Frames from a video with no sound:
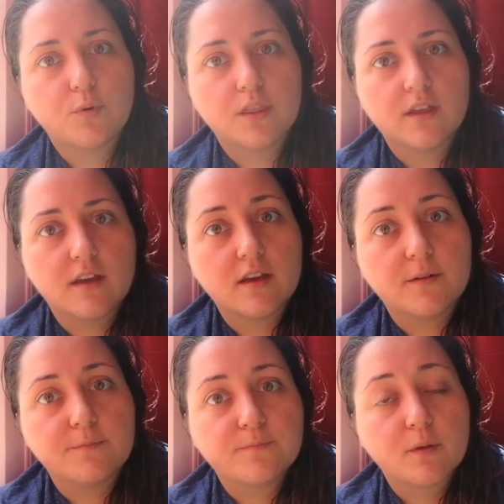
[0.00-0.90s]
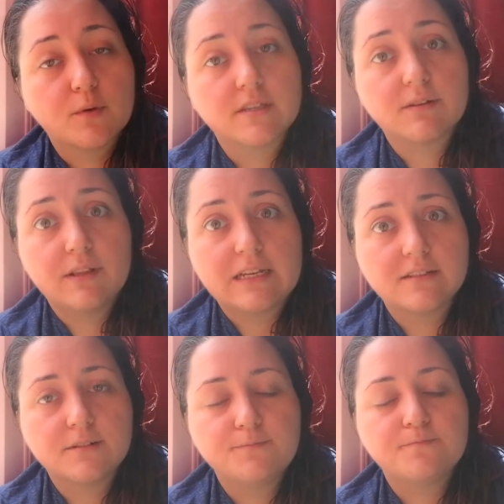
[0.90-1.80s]
with the
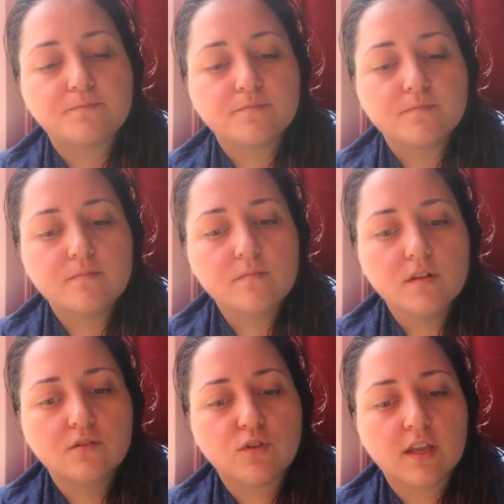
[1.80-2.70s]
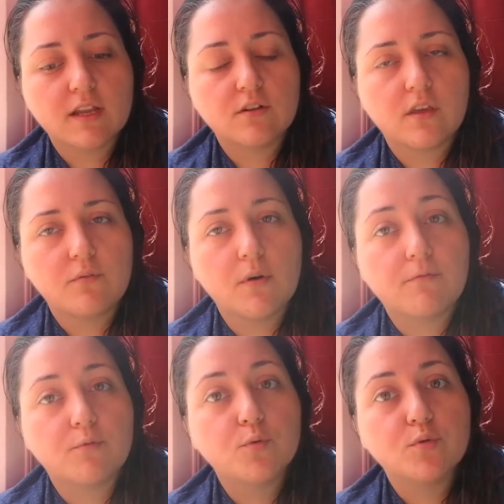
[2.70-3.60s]
stabilizer. so I cannot give you a
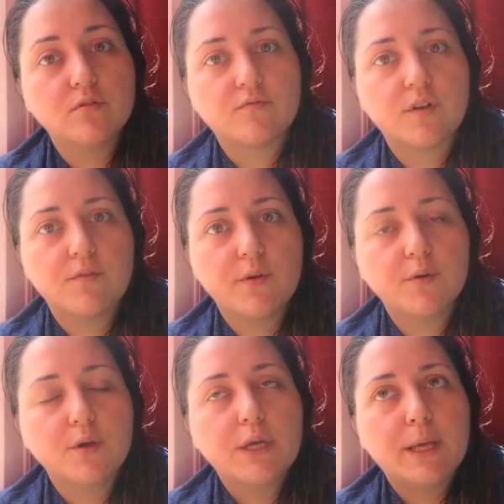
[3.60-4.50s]
full review,